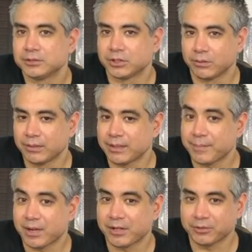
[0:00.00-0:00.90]
So don't let
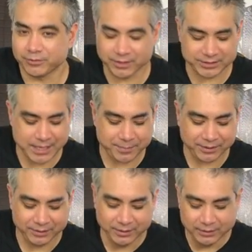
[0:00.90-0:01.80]
that bother you if that's
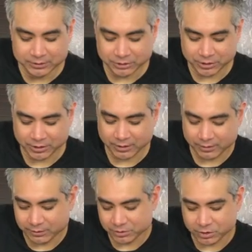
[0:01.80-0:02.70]
happening. So you're
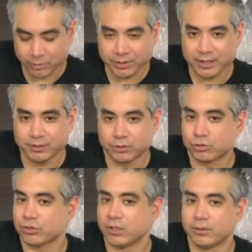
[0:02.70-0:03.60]
gonna start with the
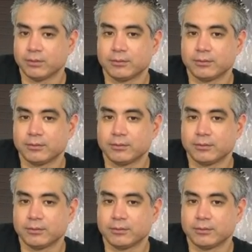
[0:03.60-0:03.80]
trill,